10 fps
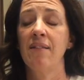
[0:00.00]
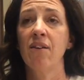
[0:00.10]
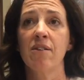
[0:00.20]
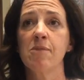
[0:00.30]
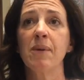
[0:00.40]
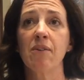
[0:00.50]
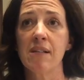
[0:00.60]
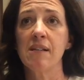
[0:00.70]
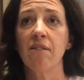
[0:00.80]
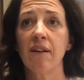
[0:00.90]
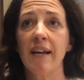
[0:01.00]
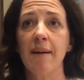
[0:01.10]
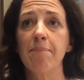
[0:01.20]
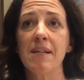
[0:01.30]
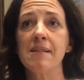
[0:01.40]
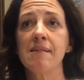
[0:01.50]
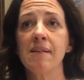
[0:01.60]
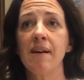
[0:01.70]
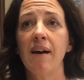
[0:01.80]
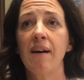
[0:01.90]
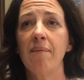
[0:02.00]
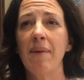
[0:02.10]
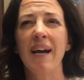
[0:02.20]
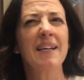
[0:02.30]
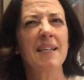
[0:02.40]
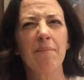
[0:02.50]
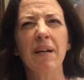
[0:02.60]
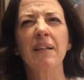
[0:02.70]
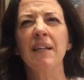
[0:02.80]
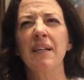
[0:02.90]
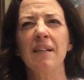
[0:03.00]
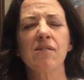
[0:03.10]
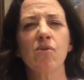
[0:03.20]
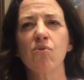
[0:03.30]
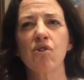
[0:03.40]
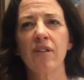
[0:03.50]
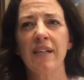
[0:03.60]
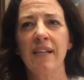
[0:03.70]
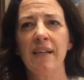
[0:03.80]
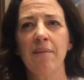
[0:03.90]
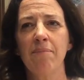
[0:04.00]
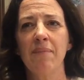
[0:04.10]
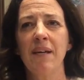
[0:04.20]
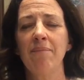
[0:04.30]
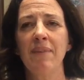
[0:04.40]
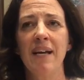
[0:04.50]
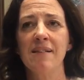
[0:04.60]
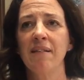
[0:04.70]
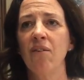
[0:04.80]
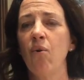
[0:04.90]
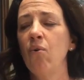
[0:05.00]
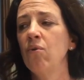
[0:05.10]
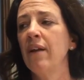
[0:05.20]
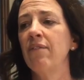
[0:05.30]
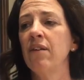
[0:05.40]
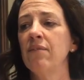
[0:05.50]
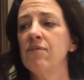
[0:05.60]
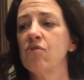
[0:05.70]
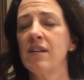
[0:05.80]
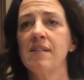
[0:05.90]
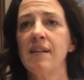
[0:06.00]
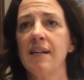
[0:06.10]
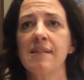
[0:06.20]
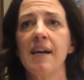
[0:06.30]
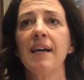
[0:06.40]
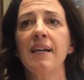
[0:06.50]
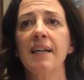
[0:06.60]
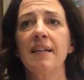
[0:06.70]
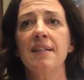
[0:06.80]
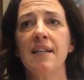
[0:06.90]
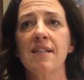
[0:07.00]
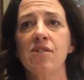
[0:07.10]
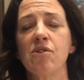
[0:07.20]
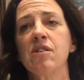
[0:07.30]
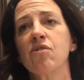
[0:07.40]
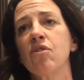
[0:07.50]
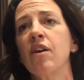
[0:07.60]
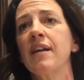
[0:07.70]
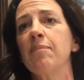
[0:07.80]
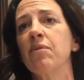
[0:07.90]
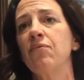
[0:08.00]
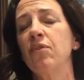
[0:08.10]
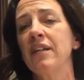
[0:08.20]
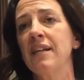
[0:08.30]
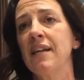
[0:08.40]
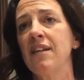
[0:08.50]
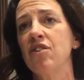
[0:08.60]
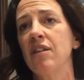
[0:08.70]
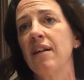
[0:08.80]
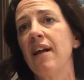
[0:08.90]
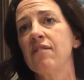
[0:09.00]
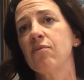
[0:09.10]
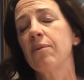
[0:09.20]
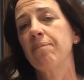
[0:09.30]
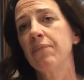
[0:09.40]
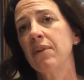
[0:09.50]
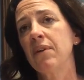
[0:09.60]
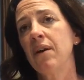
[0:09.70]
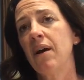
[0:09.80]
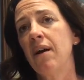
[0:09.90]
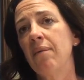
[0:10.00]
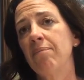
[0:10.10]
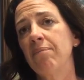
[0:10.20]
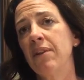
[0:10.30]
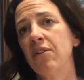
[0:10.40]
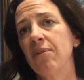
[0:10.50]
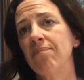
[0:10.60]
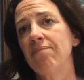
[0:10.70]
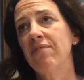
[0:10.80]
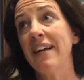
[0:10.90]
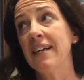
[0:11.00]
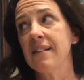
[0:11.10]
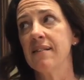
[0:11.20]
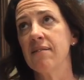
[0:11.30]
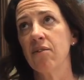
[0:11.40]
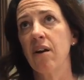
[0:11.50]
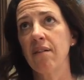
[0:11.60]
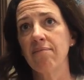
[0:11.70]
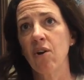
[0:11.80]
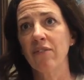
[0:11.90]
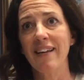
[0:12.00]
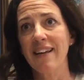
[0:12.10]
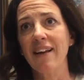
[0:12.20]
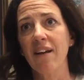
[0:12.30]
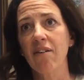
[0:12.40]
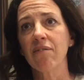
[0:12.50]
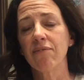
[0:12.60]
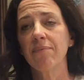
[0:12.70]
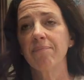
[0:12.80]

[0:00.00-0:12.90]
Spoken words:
their experience here on campus, academically and socially. It adds a whole level of stress and anxiety to that student, so they're not able to fully engage in the classroom when their finances are not all taken care of.